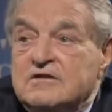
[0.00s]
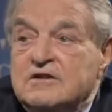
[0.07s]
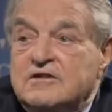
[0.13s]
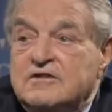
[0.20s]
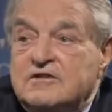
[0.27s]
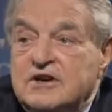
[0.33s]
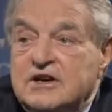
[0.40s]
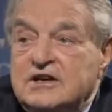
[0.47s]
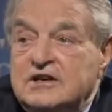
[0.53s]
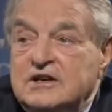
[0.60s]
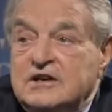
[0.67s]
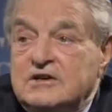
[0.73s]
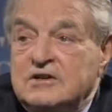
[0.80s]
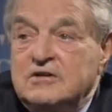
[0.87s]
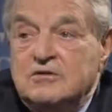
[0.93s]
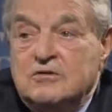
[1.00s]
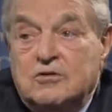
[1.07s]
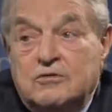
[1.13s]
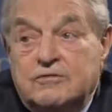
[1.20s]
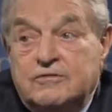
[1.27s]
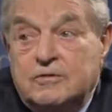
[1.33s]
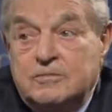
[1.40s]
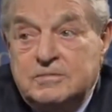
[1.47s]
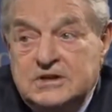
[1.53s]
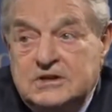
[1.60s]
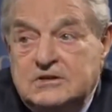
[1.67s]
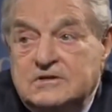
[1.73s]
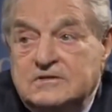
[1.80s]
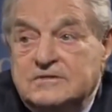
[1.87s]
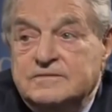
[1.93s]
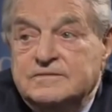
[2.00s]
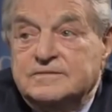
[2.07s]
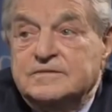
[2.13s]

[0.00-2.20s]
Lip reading: restricted or forbidden.